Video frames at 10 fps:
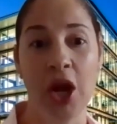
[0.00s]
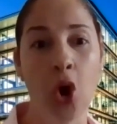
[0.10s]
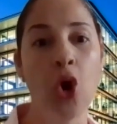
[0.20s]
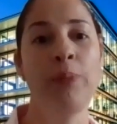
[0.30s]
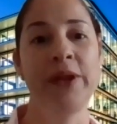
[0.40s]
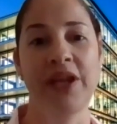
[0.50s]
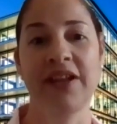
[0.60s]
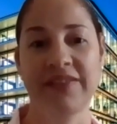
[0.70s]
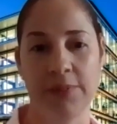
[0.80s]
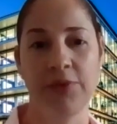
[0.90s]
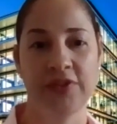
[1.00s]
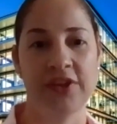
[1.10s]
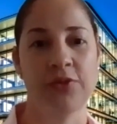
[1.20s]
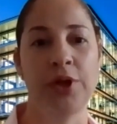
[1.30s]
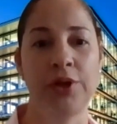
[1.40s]
I hope it gets a boost
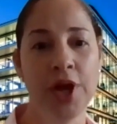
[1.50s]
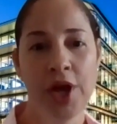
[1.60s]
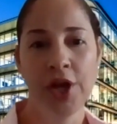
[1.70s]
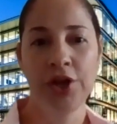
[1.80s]
as well,